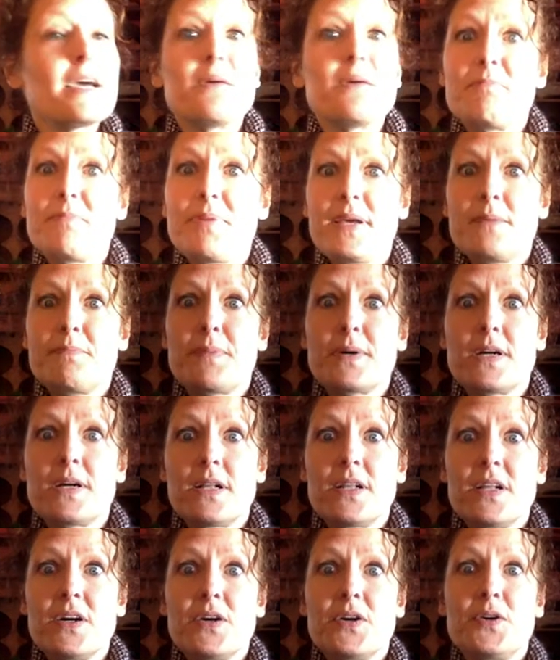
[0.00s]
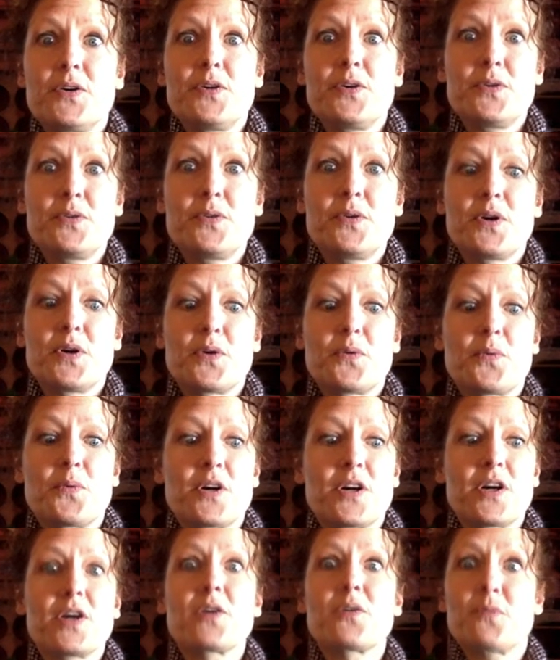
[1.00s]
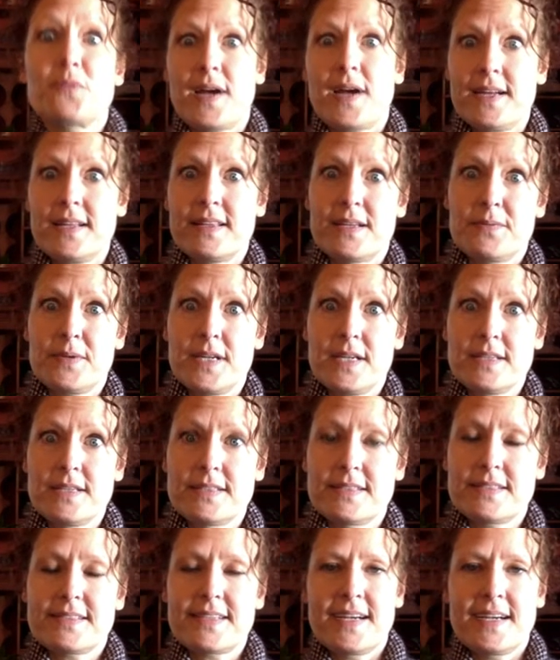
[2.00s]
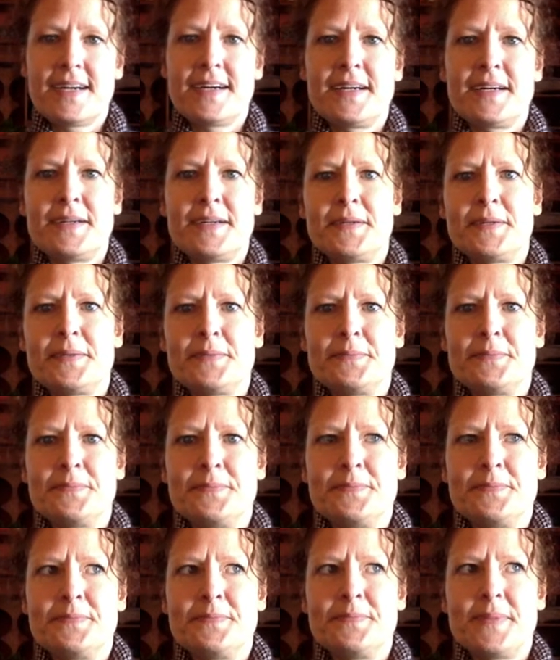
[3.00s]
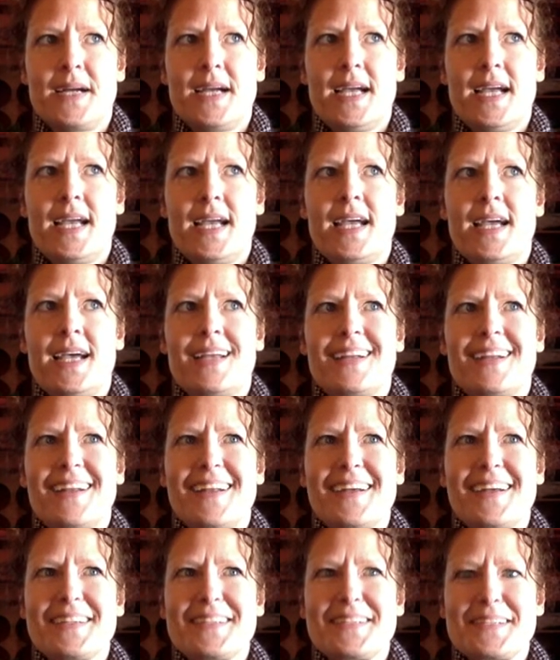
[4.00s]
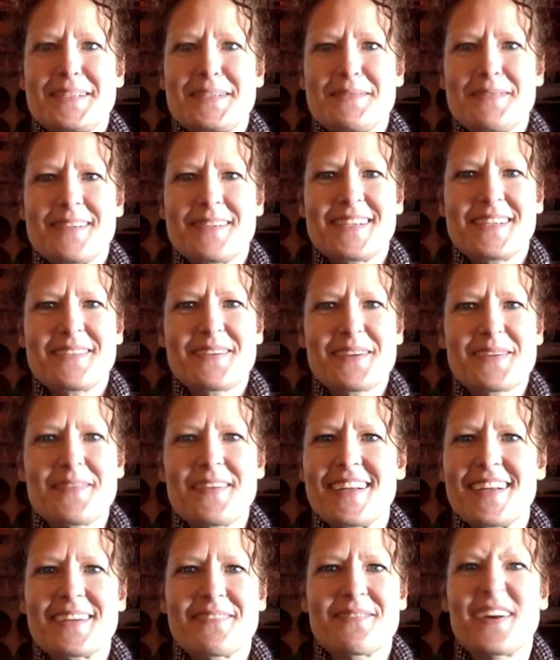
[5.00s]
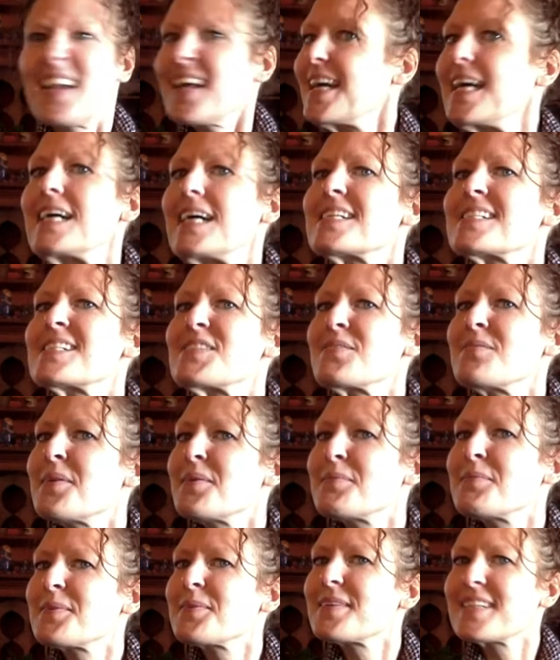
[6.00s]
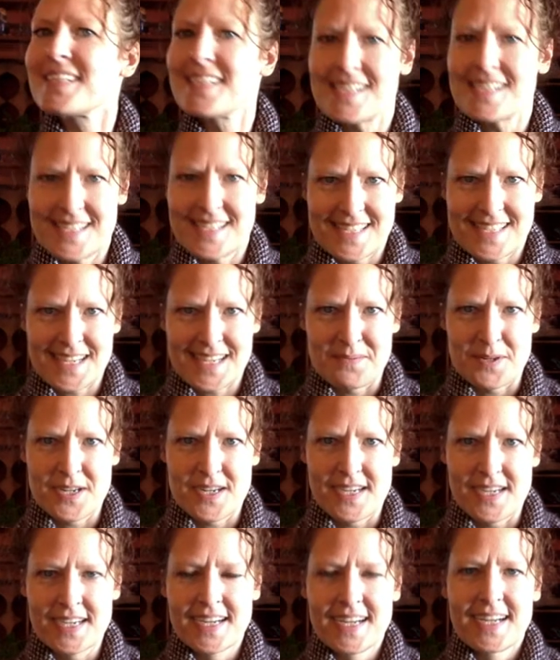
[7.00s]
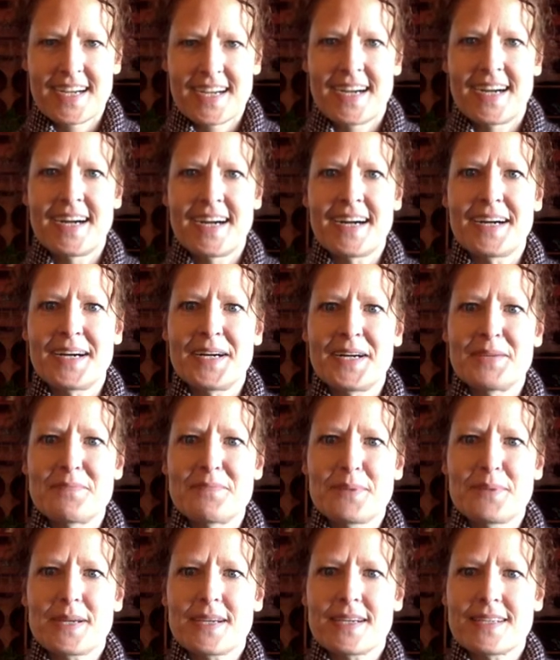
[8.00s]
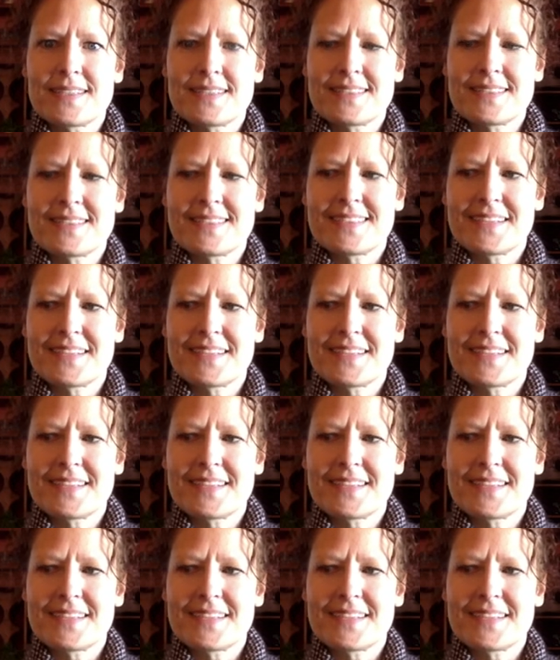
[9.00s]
people who were riding the rails. And it has a specific meaning, but I can't remember what it is anymore. Because.